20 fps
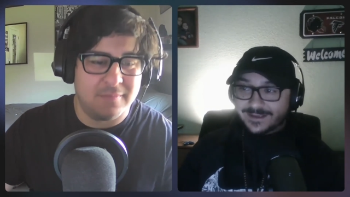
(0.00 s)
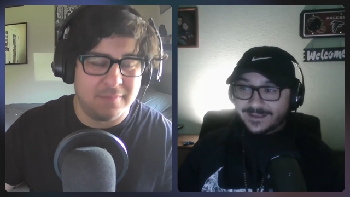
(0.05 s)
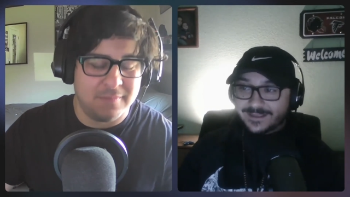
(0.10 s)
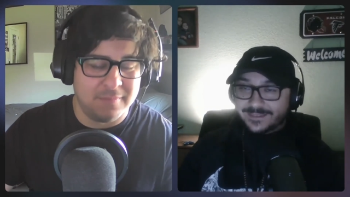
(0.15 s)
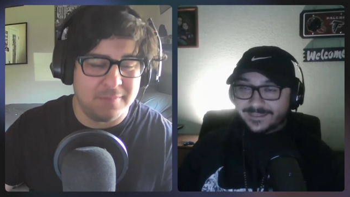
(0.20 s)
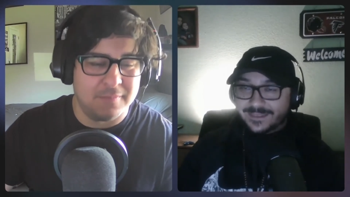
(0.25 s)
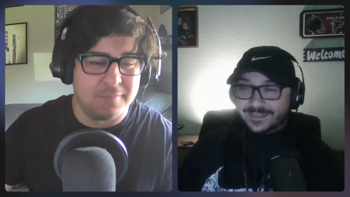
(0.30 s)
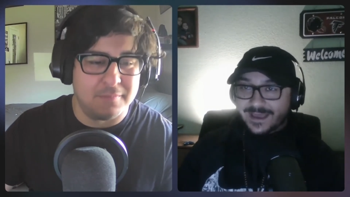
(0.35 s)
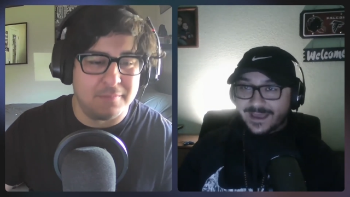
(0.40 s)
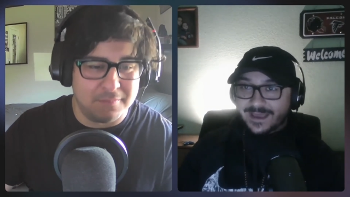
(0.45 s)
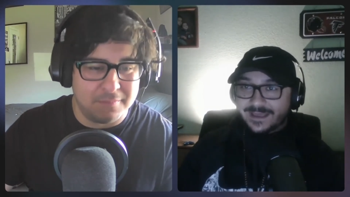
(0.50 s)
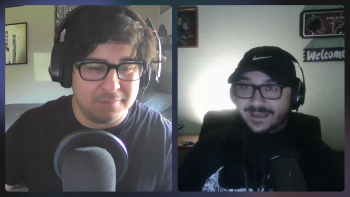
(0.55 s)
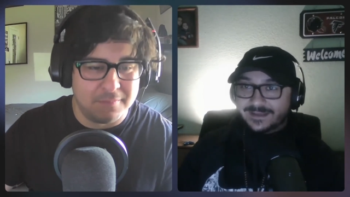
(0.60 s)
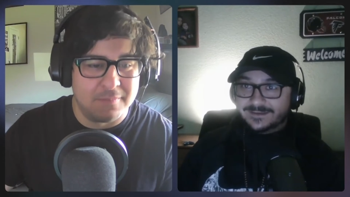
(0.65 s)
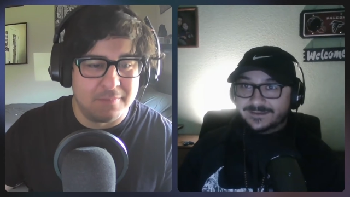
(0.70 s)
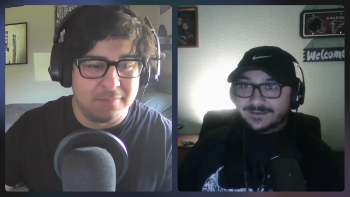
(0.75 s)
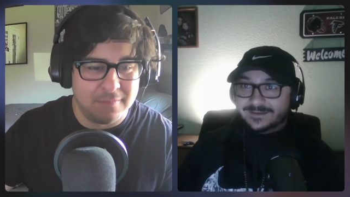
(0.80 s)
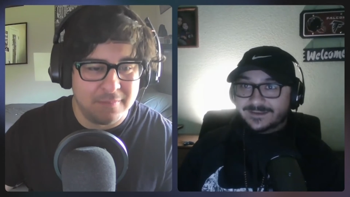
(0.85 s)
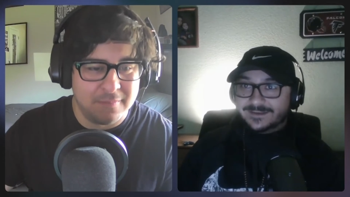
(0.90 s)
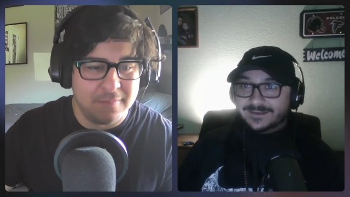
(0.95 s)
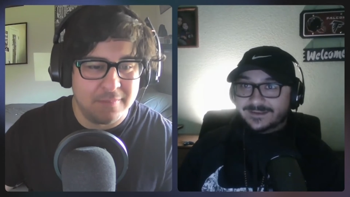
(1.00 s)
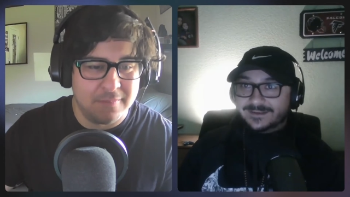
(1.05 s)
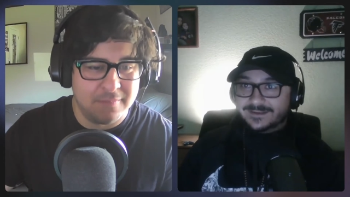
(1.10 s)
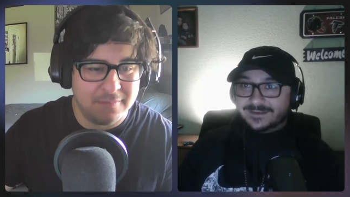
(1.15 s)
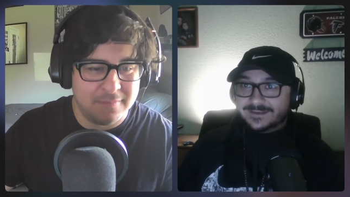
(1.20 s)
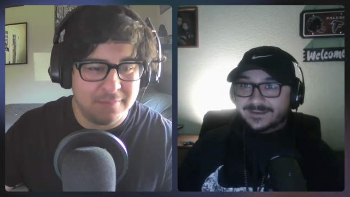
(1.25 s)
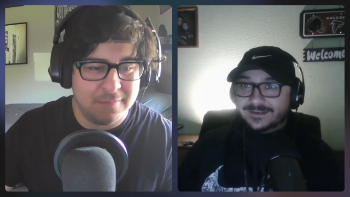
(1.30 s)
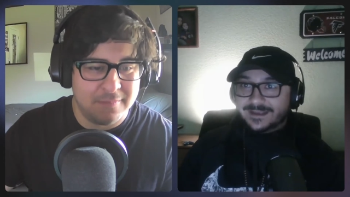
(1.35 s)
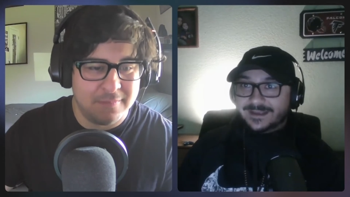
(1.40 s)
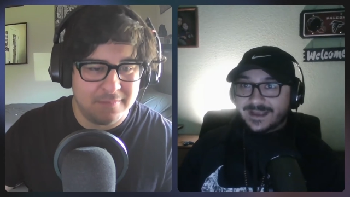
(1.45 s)
Speaker 1: that. Mm-hmm
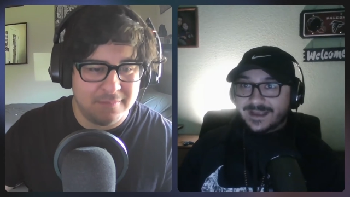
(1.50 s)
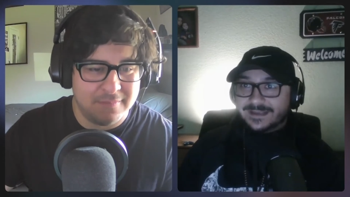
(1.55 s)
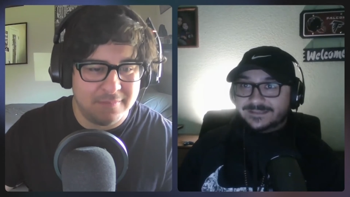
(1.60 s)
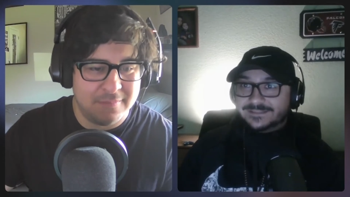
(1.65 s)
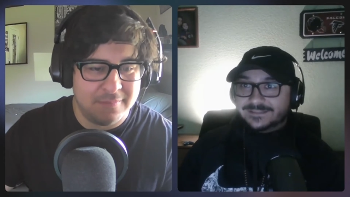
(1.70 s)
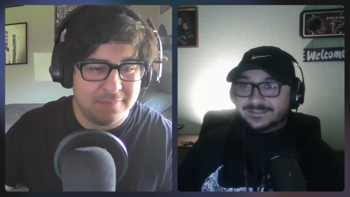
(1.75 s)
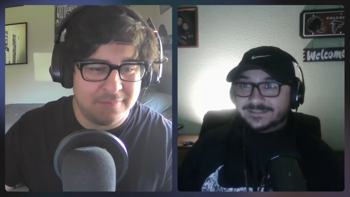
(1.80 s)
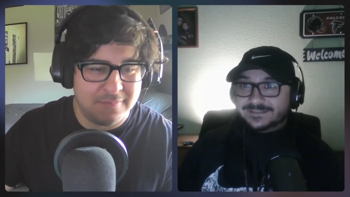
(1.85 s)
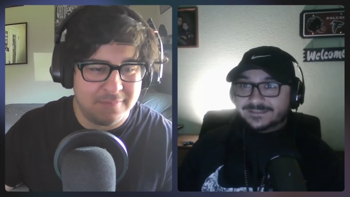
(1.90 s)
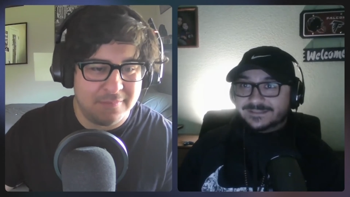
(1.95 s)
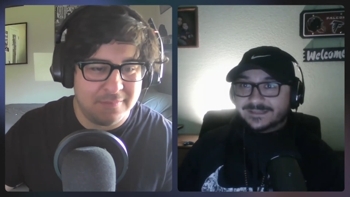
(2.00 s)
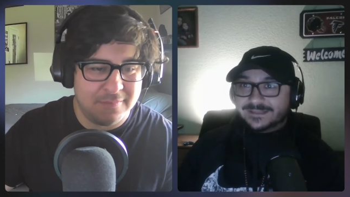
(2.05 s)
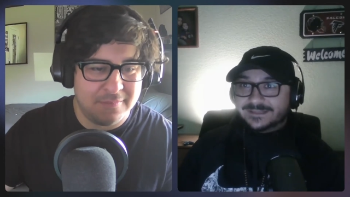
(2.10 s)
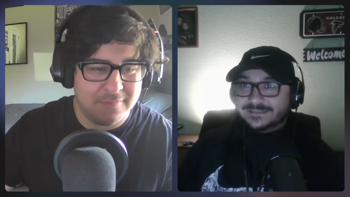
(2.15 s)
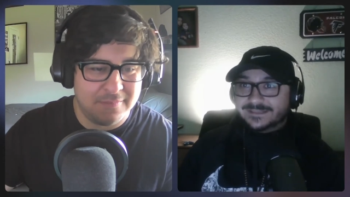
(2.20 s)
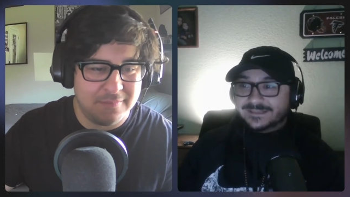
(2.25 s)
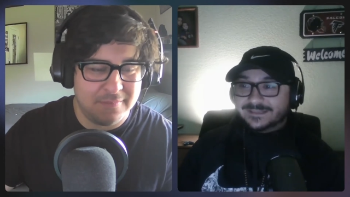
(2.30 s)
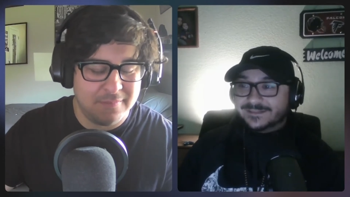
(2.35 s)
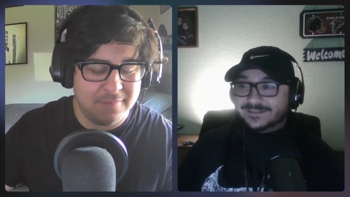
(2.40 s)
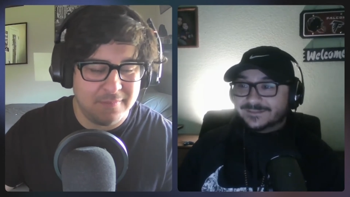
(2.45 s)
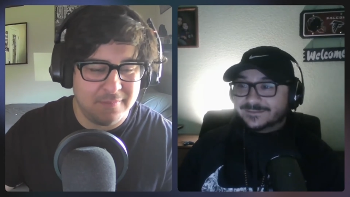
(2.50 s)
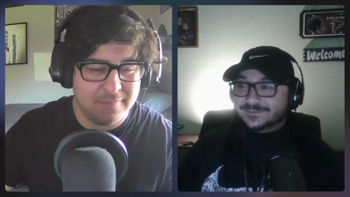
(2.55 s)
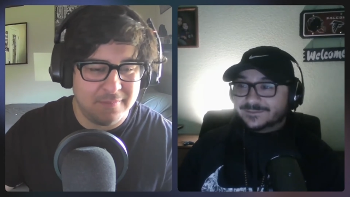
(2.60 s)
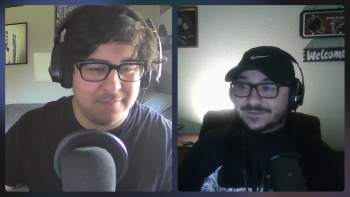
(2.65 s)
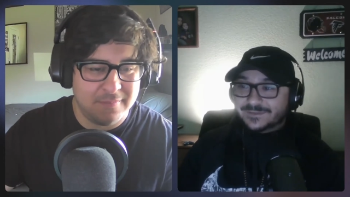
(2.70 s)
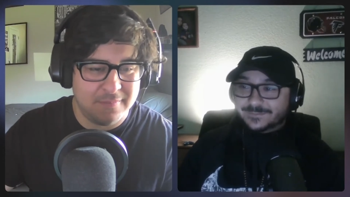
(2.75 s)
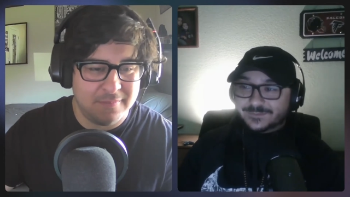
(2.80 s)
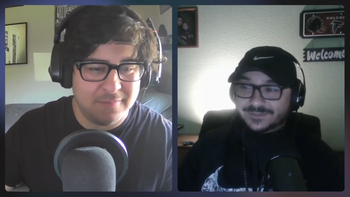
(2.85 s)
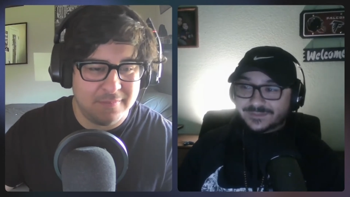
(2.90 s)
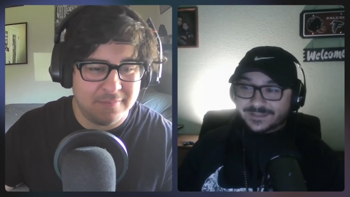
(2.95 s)
I just it, it, it was
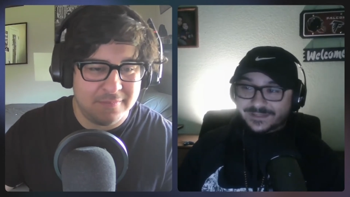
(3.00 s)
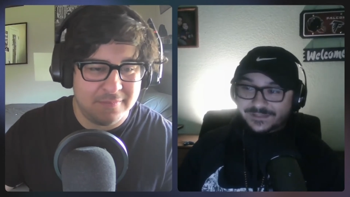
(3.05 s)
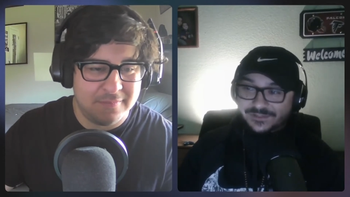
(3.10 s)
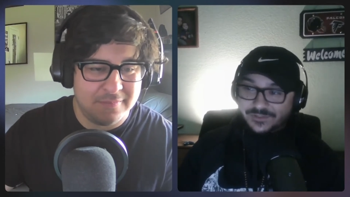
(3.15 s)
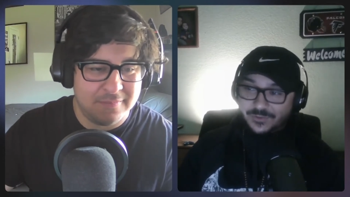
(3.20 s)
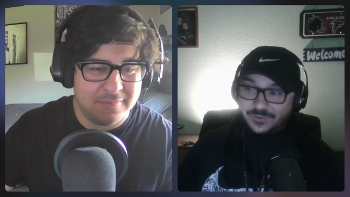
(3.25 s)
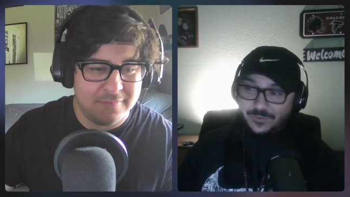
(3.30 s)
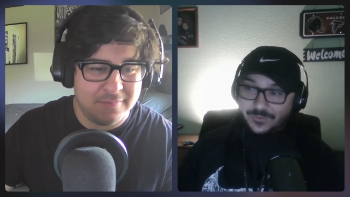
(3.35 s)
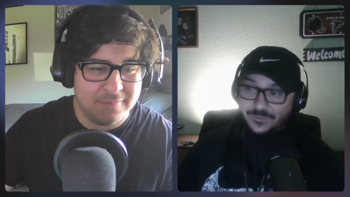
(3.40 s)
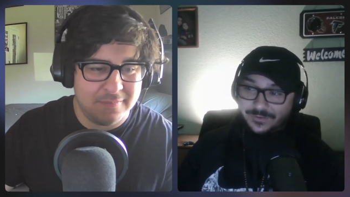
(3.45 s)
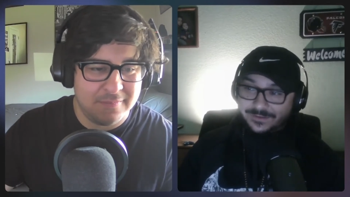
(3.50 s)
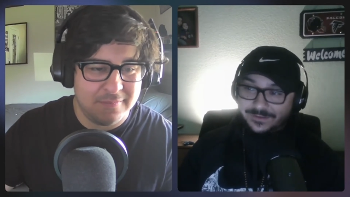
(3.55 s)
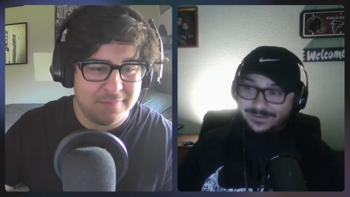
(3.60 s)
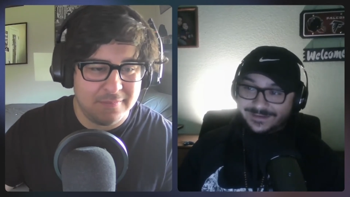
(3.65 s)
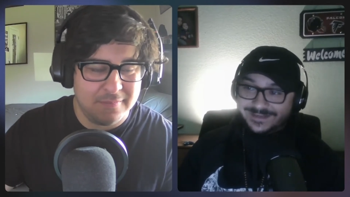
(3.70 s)
almost like a chore.